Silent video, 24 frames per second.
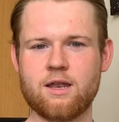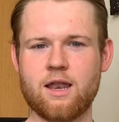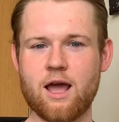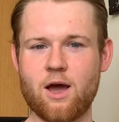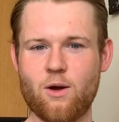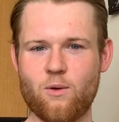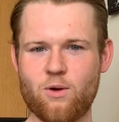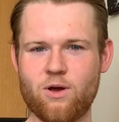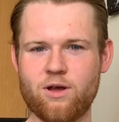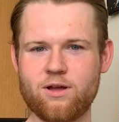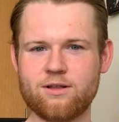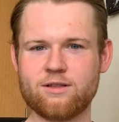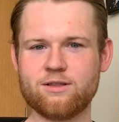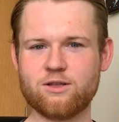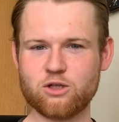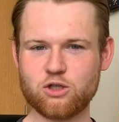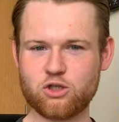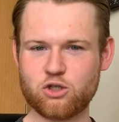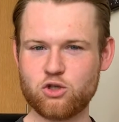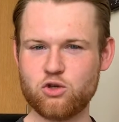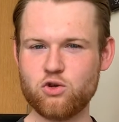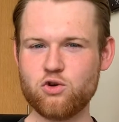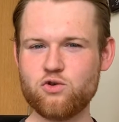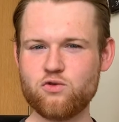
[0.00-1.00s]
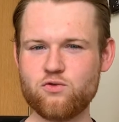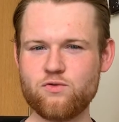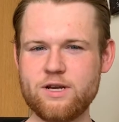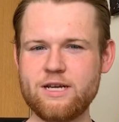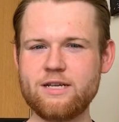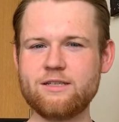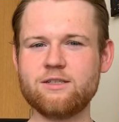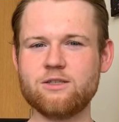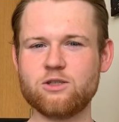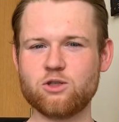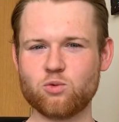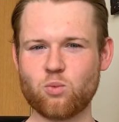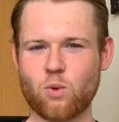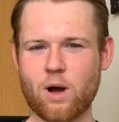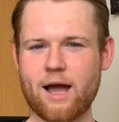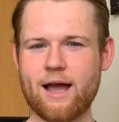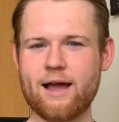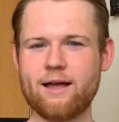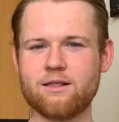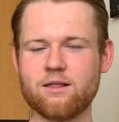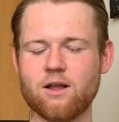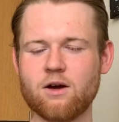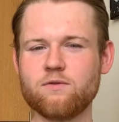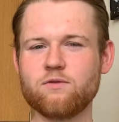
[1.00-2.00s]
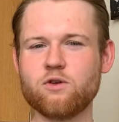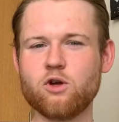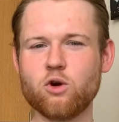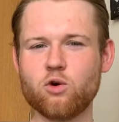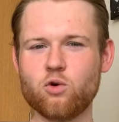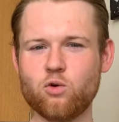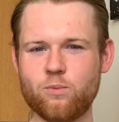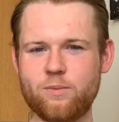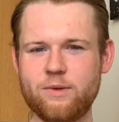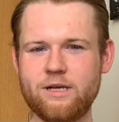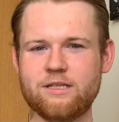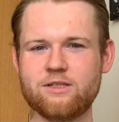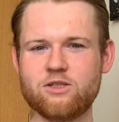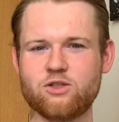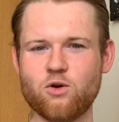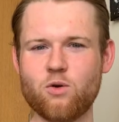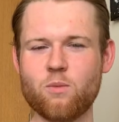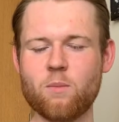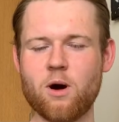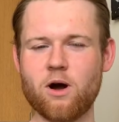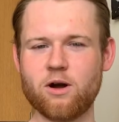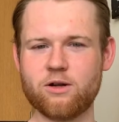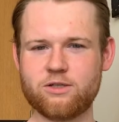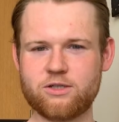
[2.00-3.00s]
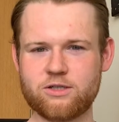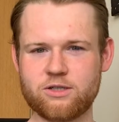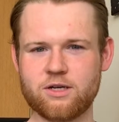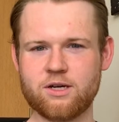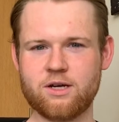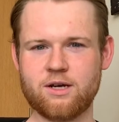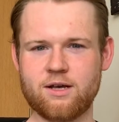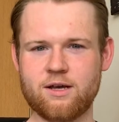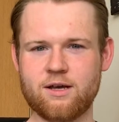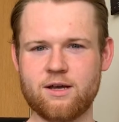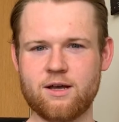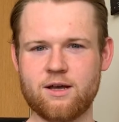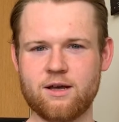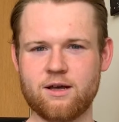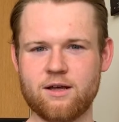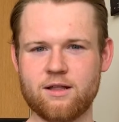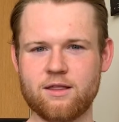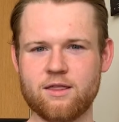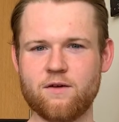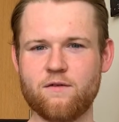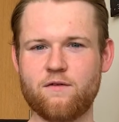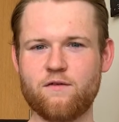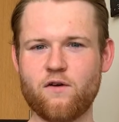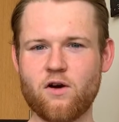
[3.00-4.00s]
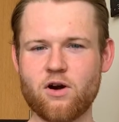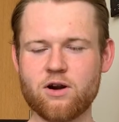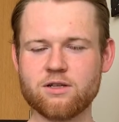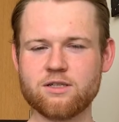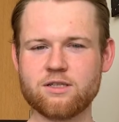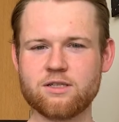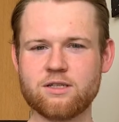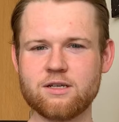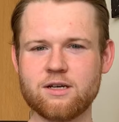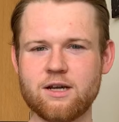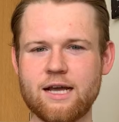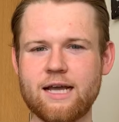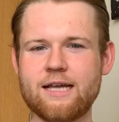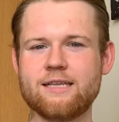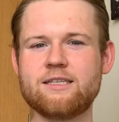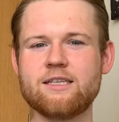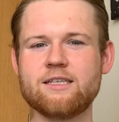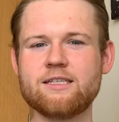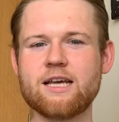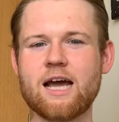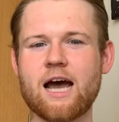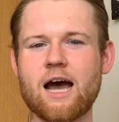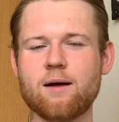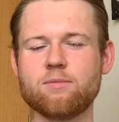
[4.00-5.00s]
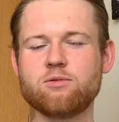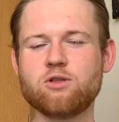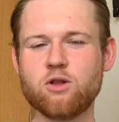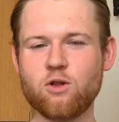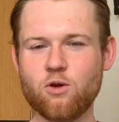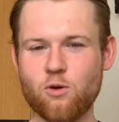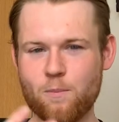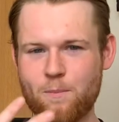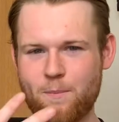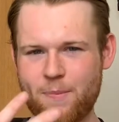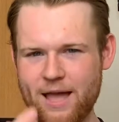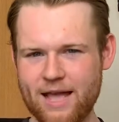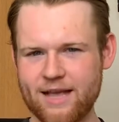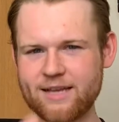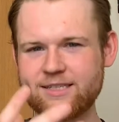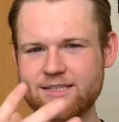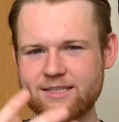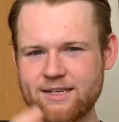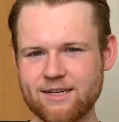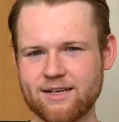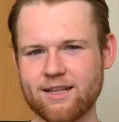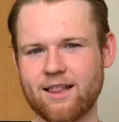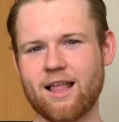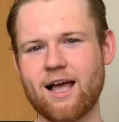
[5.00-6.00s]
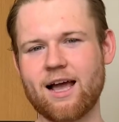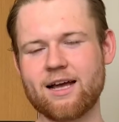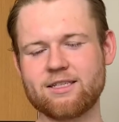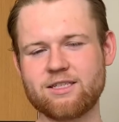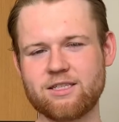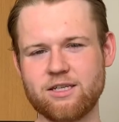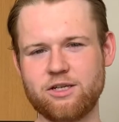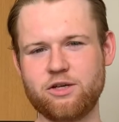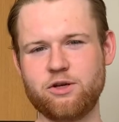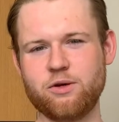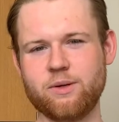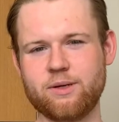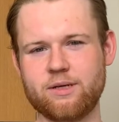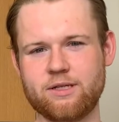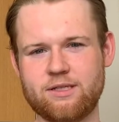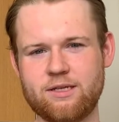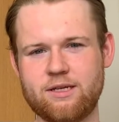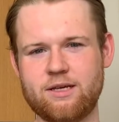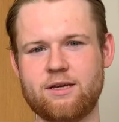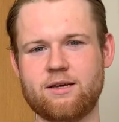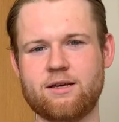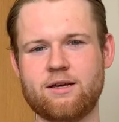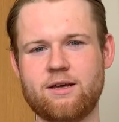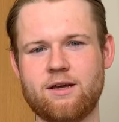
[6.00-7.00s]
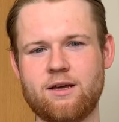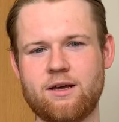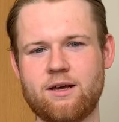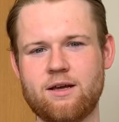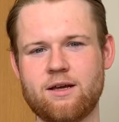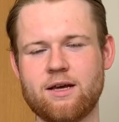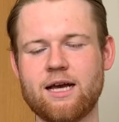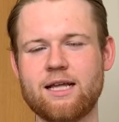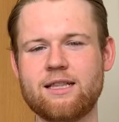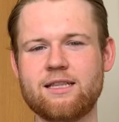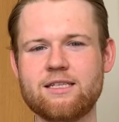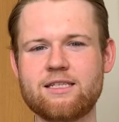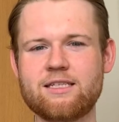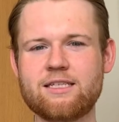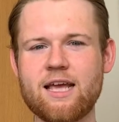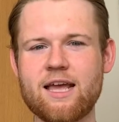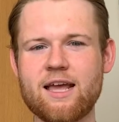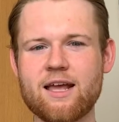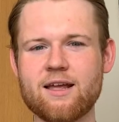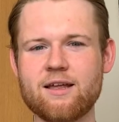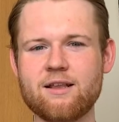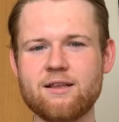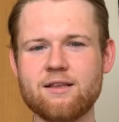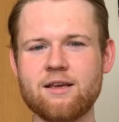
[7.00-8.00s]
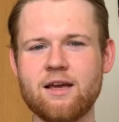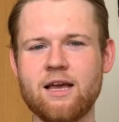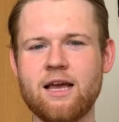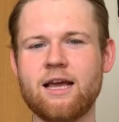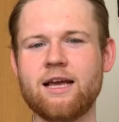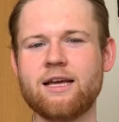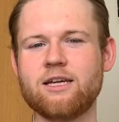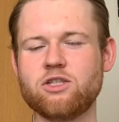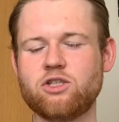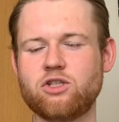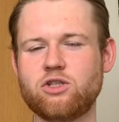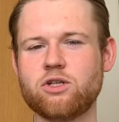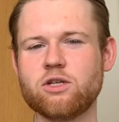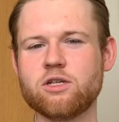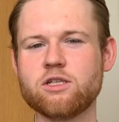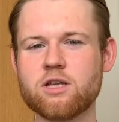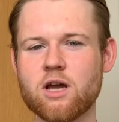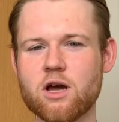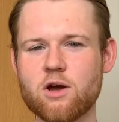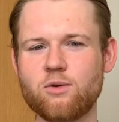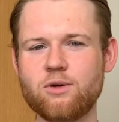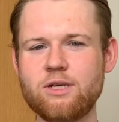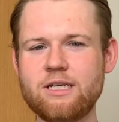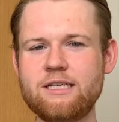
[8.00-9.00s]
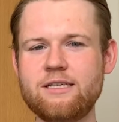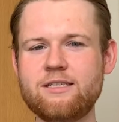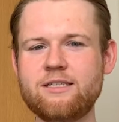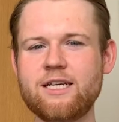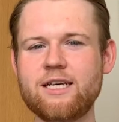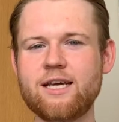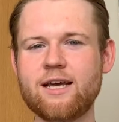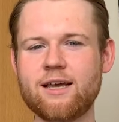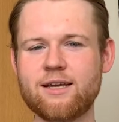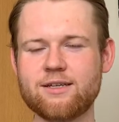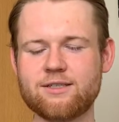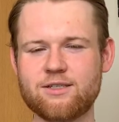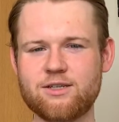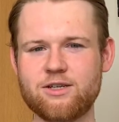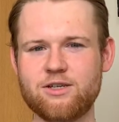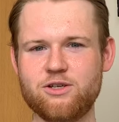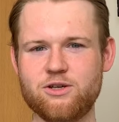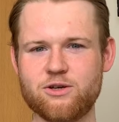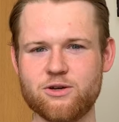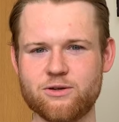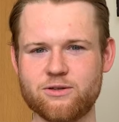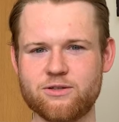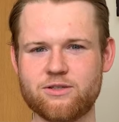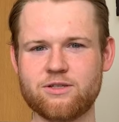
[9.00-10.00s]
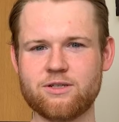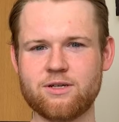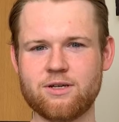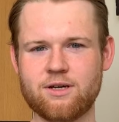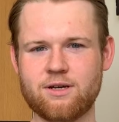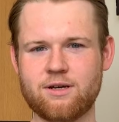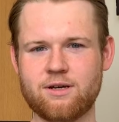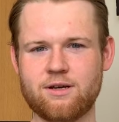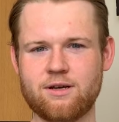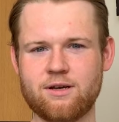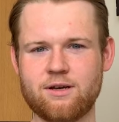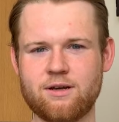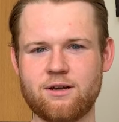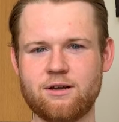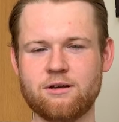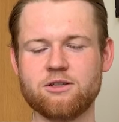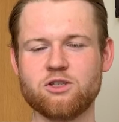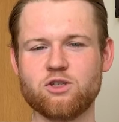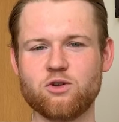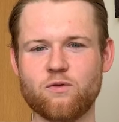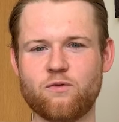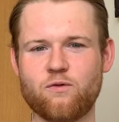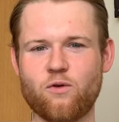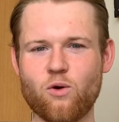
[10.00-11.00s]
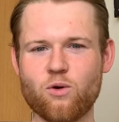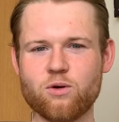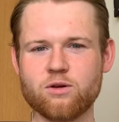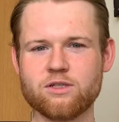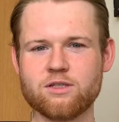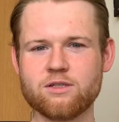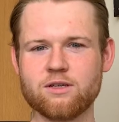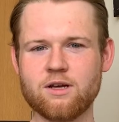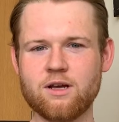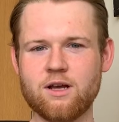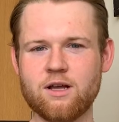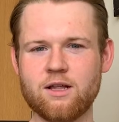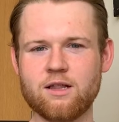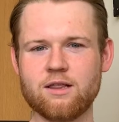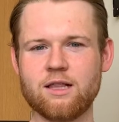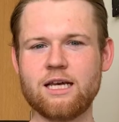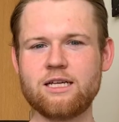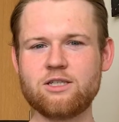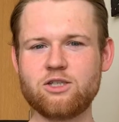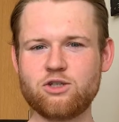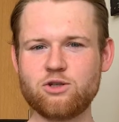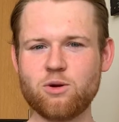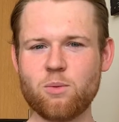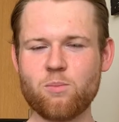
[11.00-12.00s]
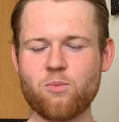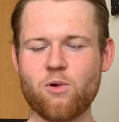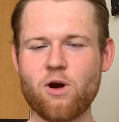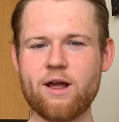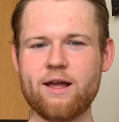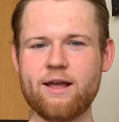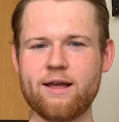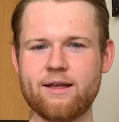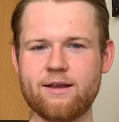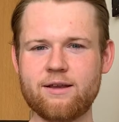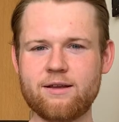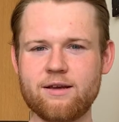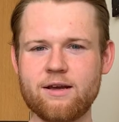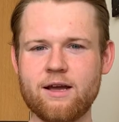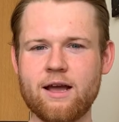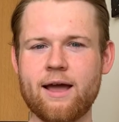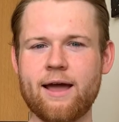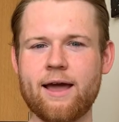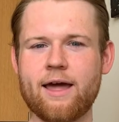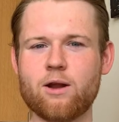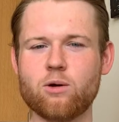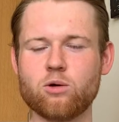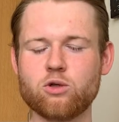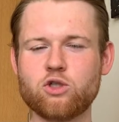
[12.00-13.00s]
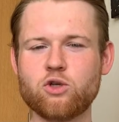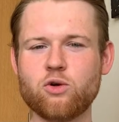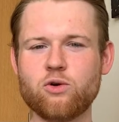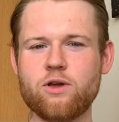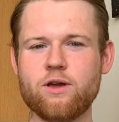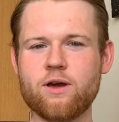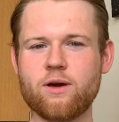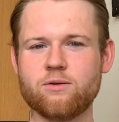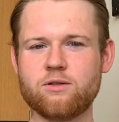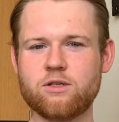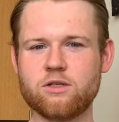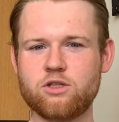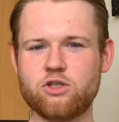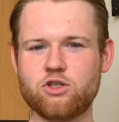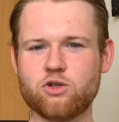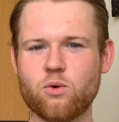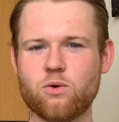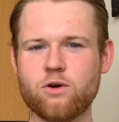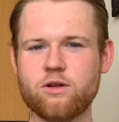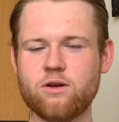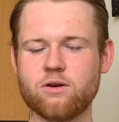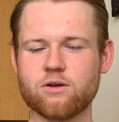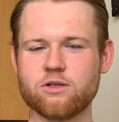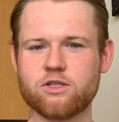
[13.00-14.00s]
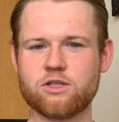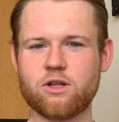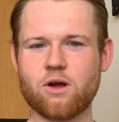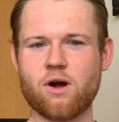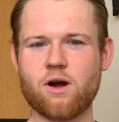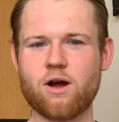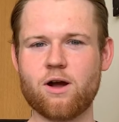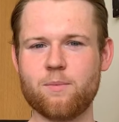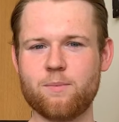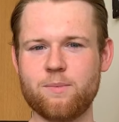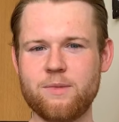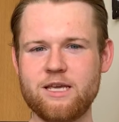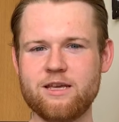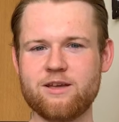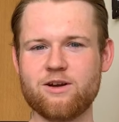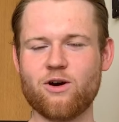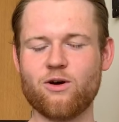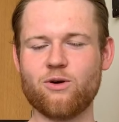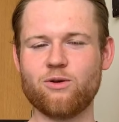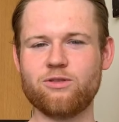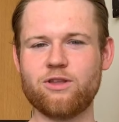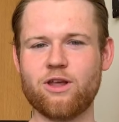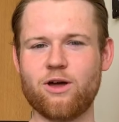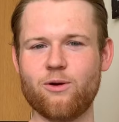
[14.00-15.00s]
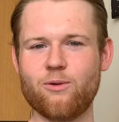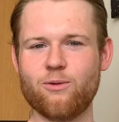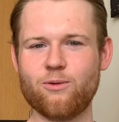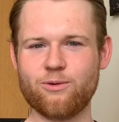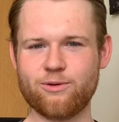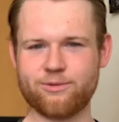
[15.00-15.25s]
Now, there's two reasons why I love Google Meet so much. The first is its absolute best-in-class security, and the second is just how easy it is to use. So folks, let's jump right in and I'll show you how to join or start a Meet call now.